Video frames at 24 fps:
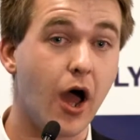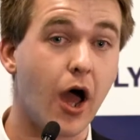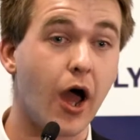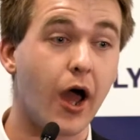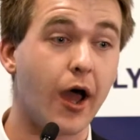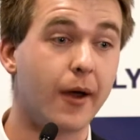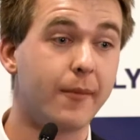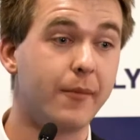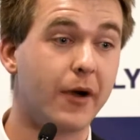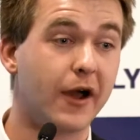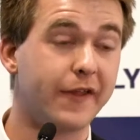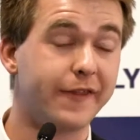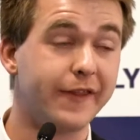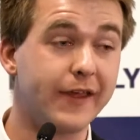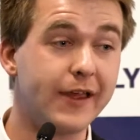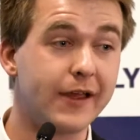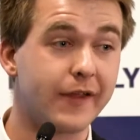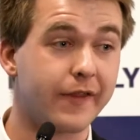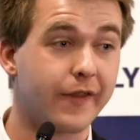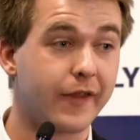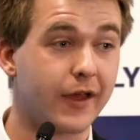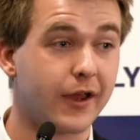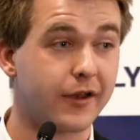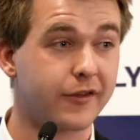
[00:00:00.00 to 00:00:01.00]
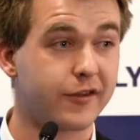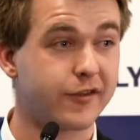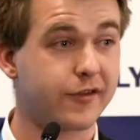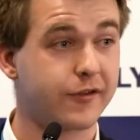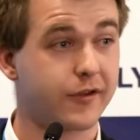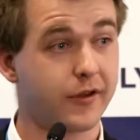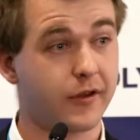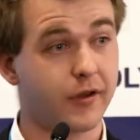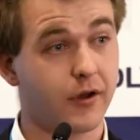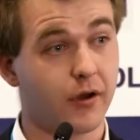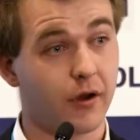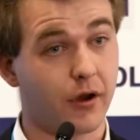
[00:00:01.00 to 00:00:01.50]
Um, I think that
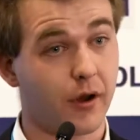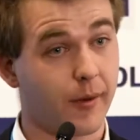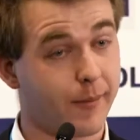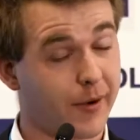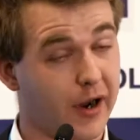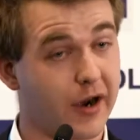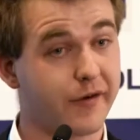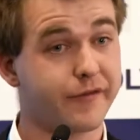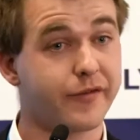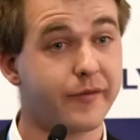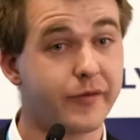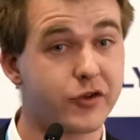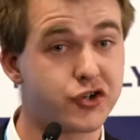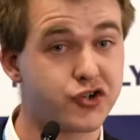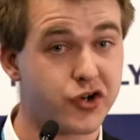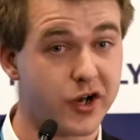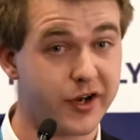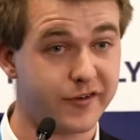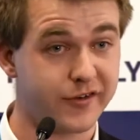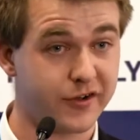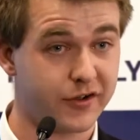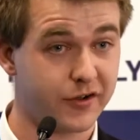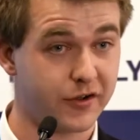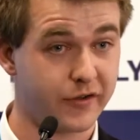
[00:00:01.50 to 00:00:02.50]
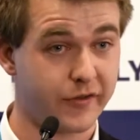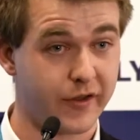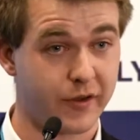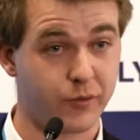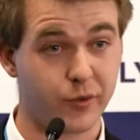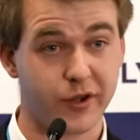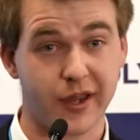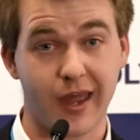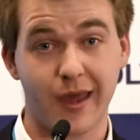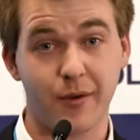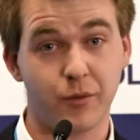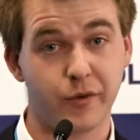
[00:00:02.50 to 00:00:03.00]
apart from the trade deal that
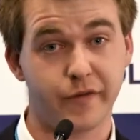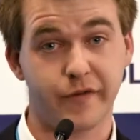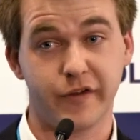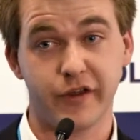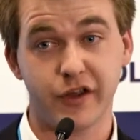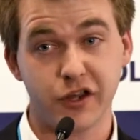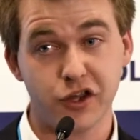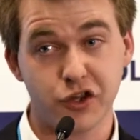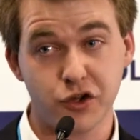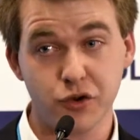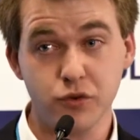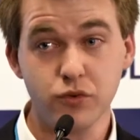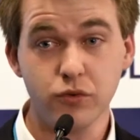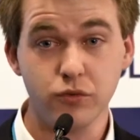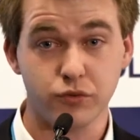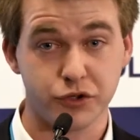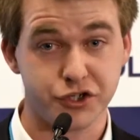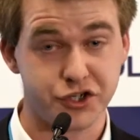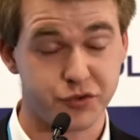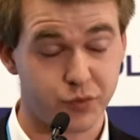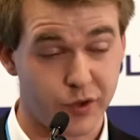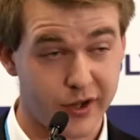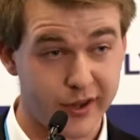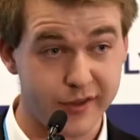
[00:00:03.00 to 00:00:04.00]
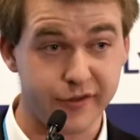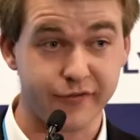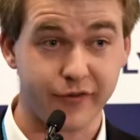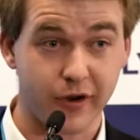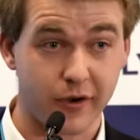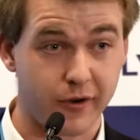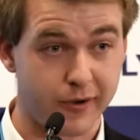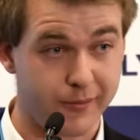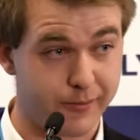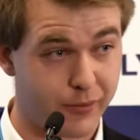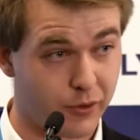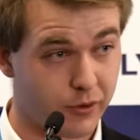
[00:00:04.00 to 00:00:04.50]
we get with the EU, which is
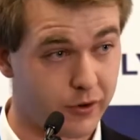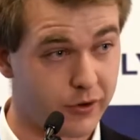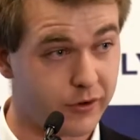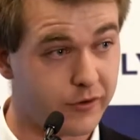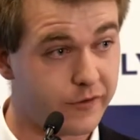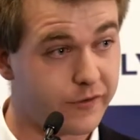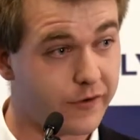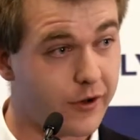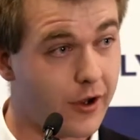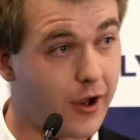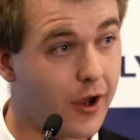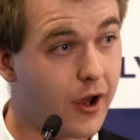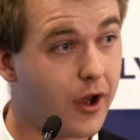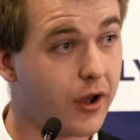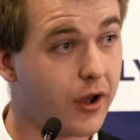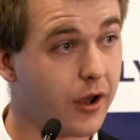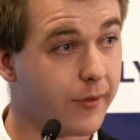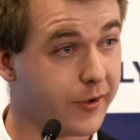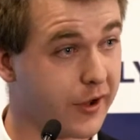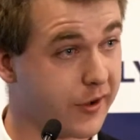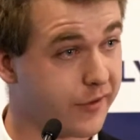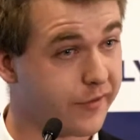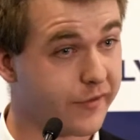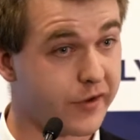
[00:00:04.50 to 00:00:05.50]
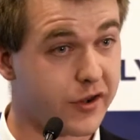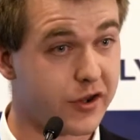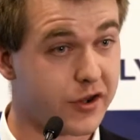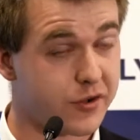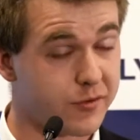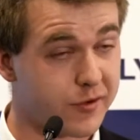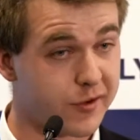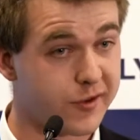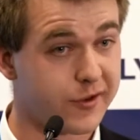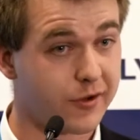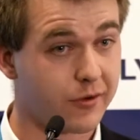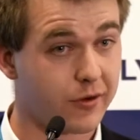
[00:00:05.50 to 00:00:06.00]
very important because the
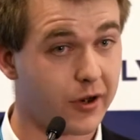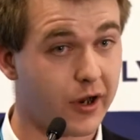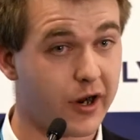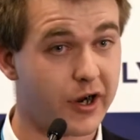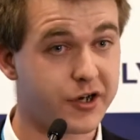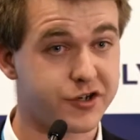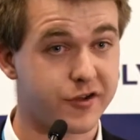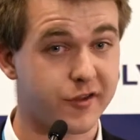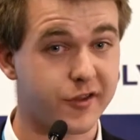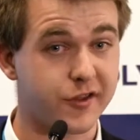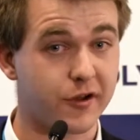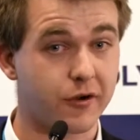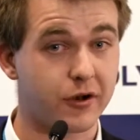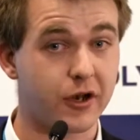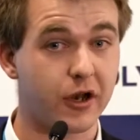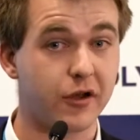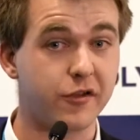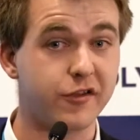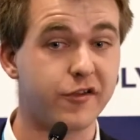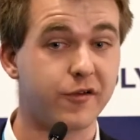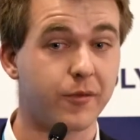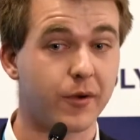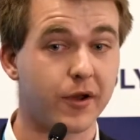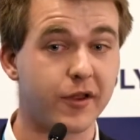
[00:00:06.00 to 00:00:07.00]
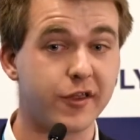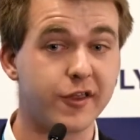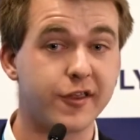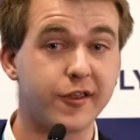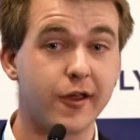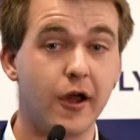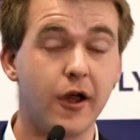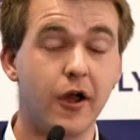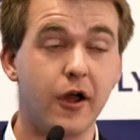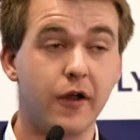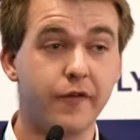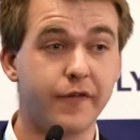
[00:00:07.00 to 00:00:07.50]
EU is so large and so close to us,
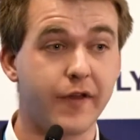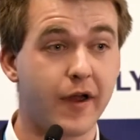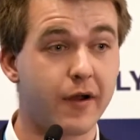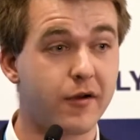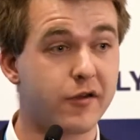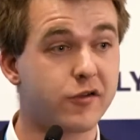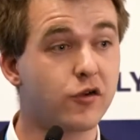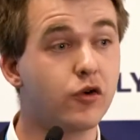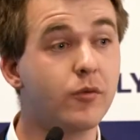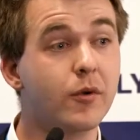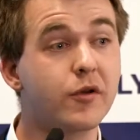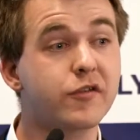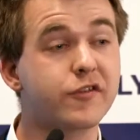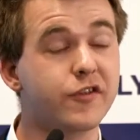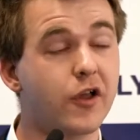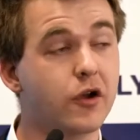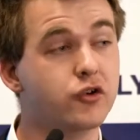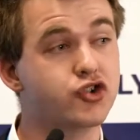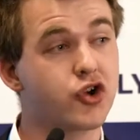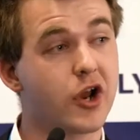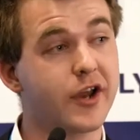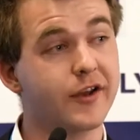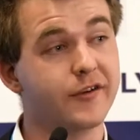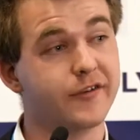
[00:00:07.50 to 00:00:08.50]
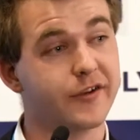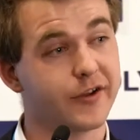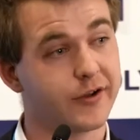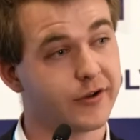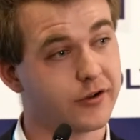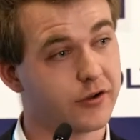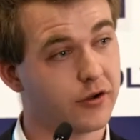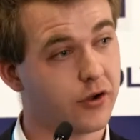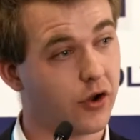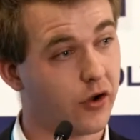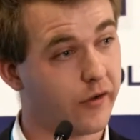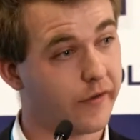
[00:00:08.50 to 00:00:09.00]
there is almost no trade
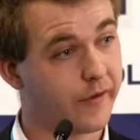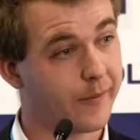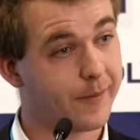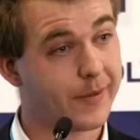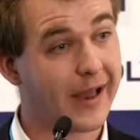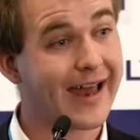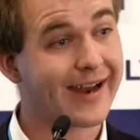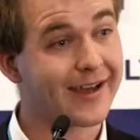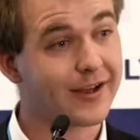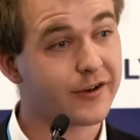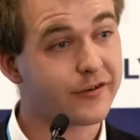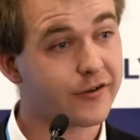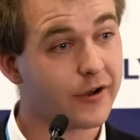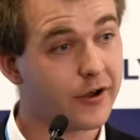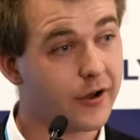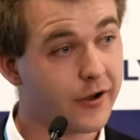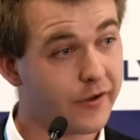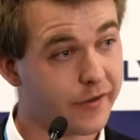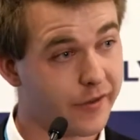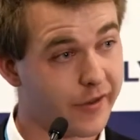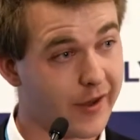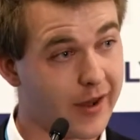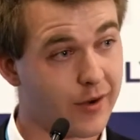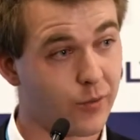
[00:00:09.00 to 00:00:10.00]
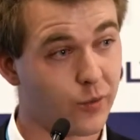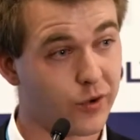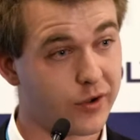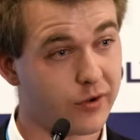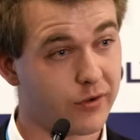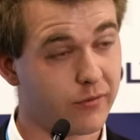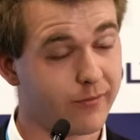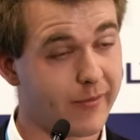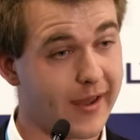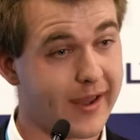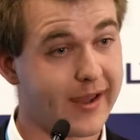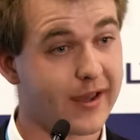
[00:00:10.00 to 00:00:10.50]
deal on the planet that
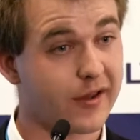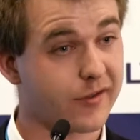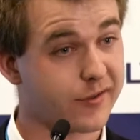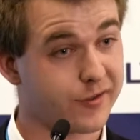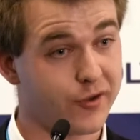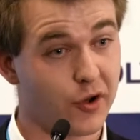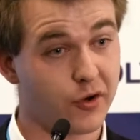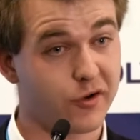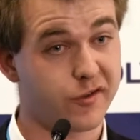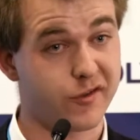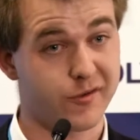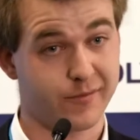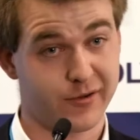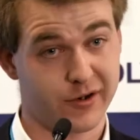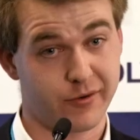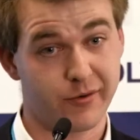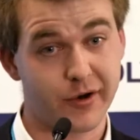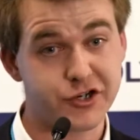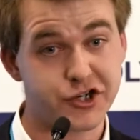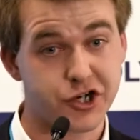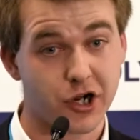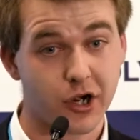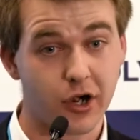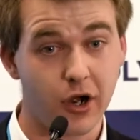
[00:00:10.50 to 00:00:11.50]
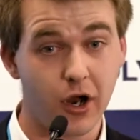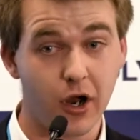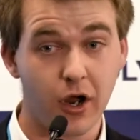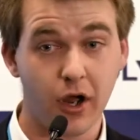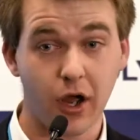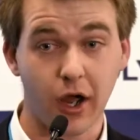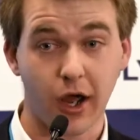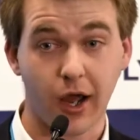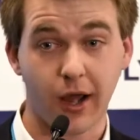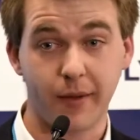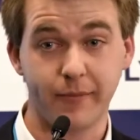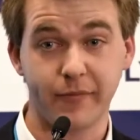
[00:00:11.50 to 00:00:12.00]
will make us noticeably richer.
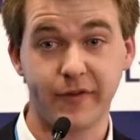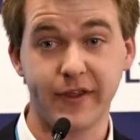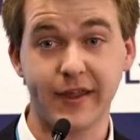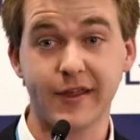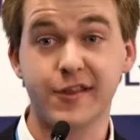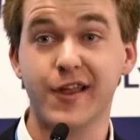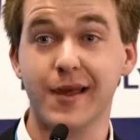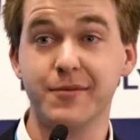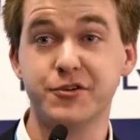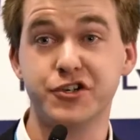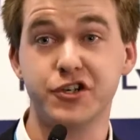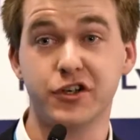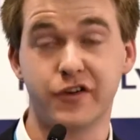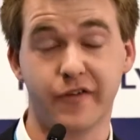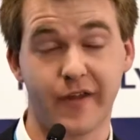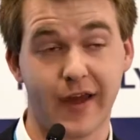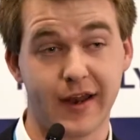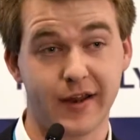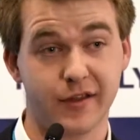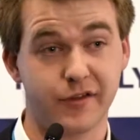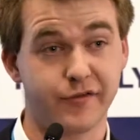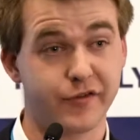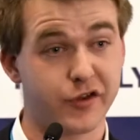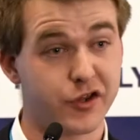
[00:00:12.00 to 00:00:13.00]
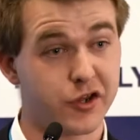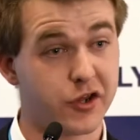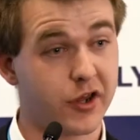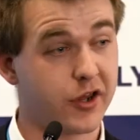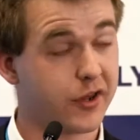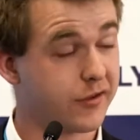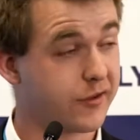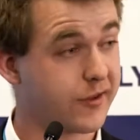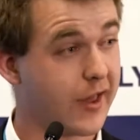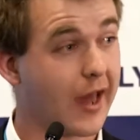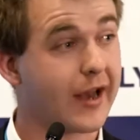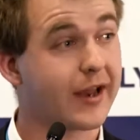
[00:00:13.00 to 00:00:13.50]
Um, the exception to that is, the,
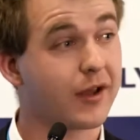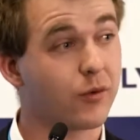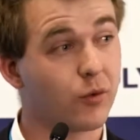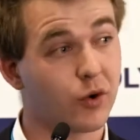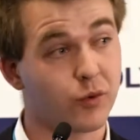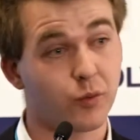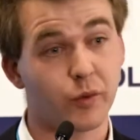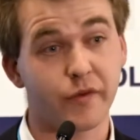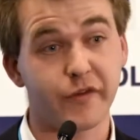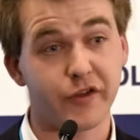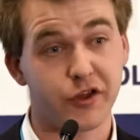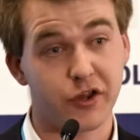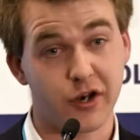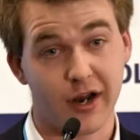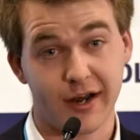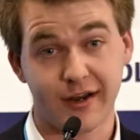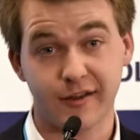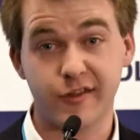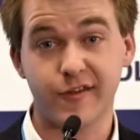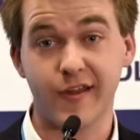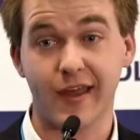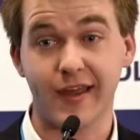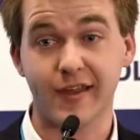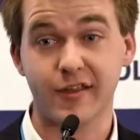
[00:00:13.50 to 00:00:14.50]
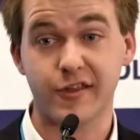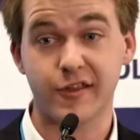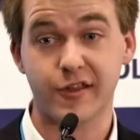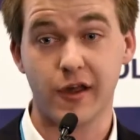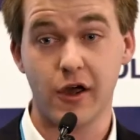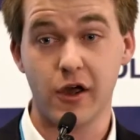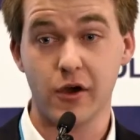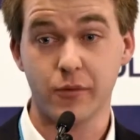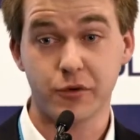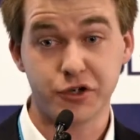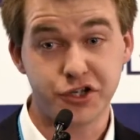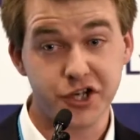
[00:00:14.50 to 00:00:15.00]
is getting one with the United States,
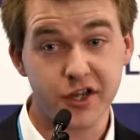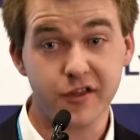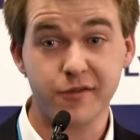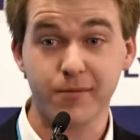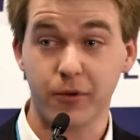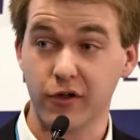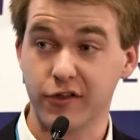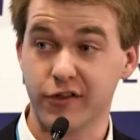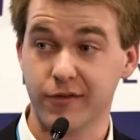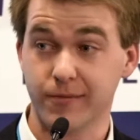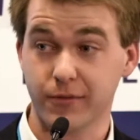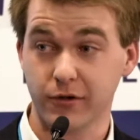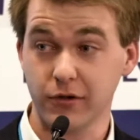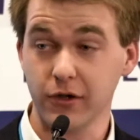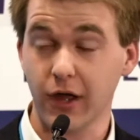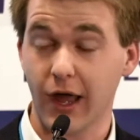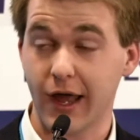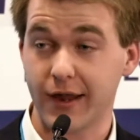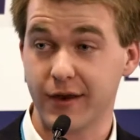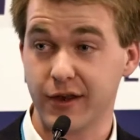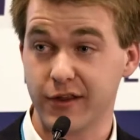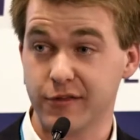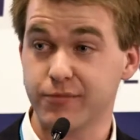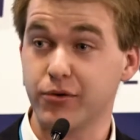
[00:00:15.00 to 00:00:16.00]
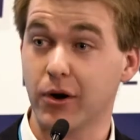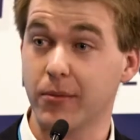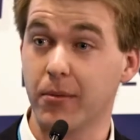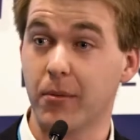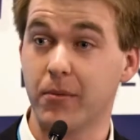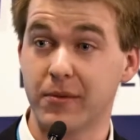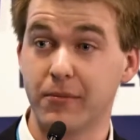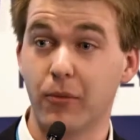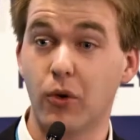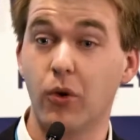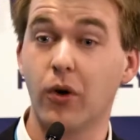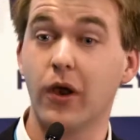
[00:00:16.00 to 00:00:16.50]
which is possible and is
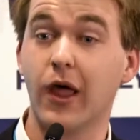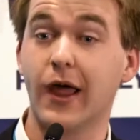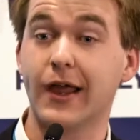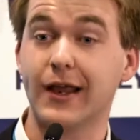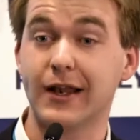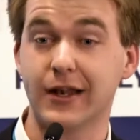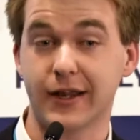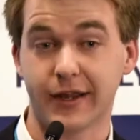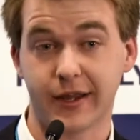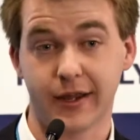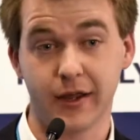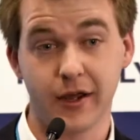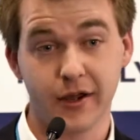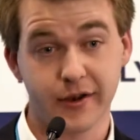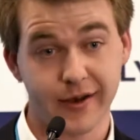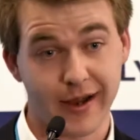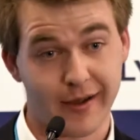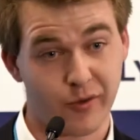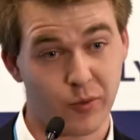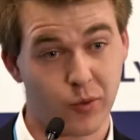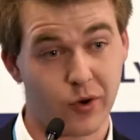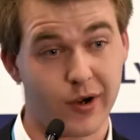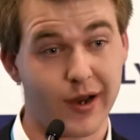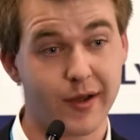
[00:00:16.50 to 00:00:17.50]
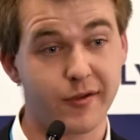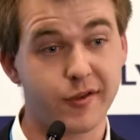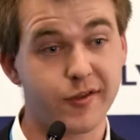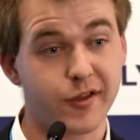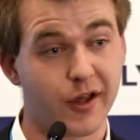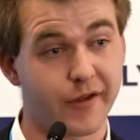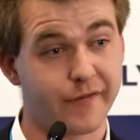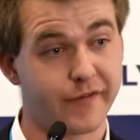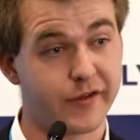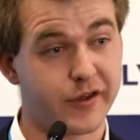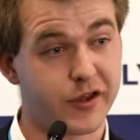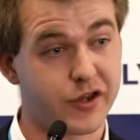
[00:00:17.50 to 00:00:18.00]
probably more likely now that we're
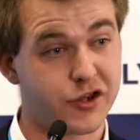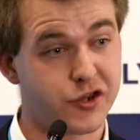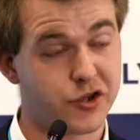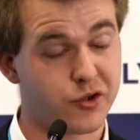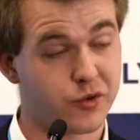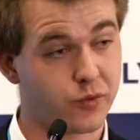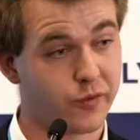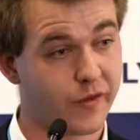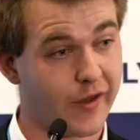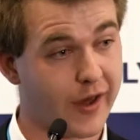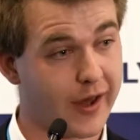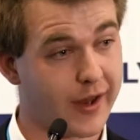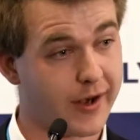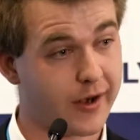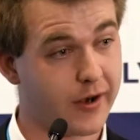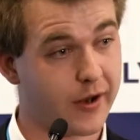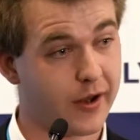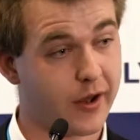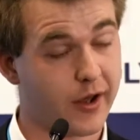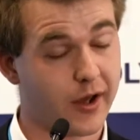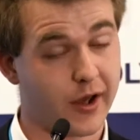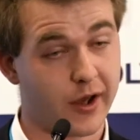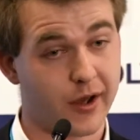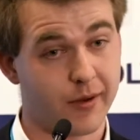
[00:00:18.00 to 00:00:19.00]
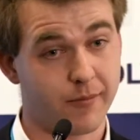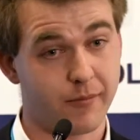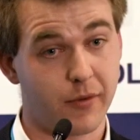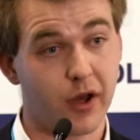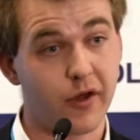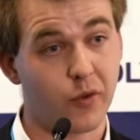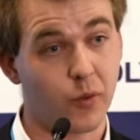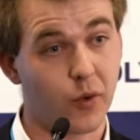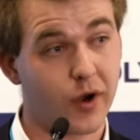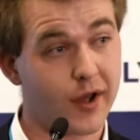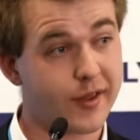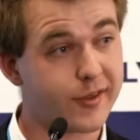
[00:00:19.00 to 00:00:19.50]
outside the EU than um,
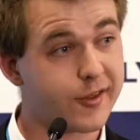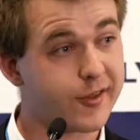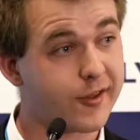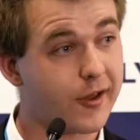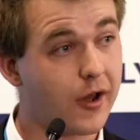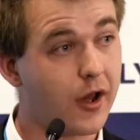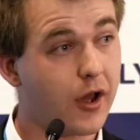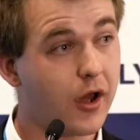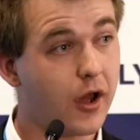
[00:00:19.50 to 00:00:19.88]
otherwise.